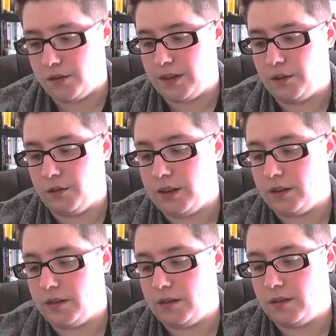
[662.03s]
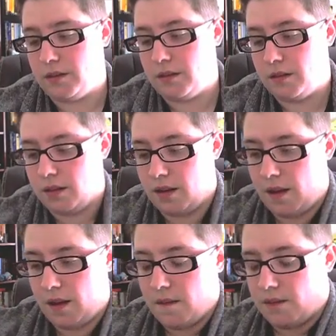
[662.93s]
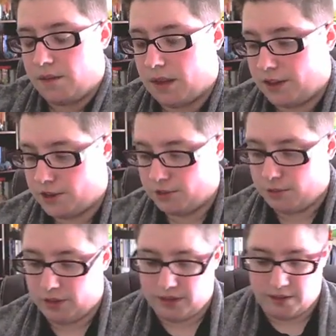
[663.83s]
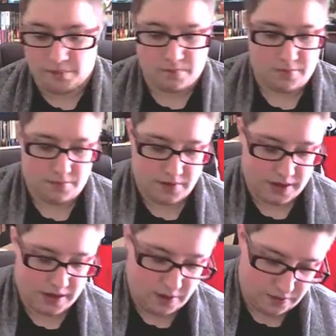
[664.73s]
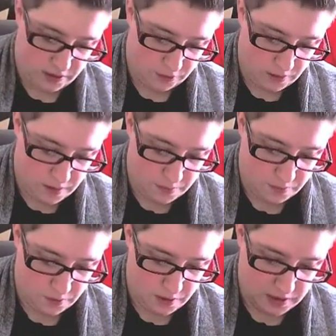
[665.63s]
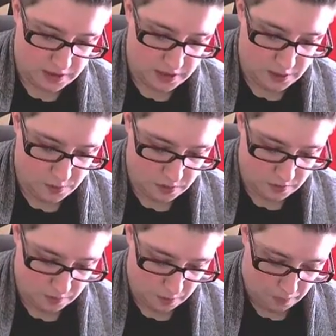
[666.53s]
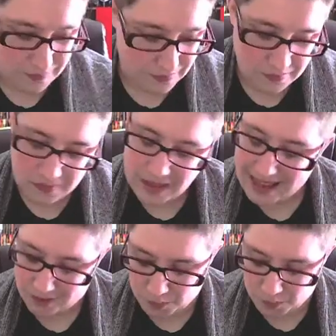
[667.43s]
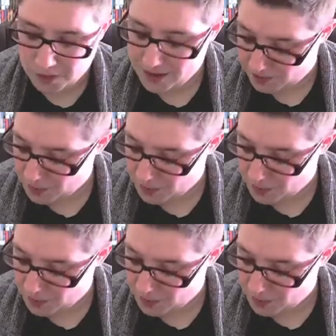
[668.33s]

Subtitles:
that's right. I should really find out if that's right before I continue on. Last one of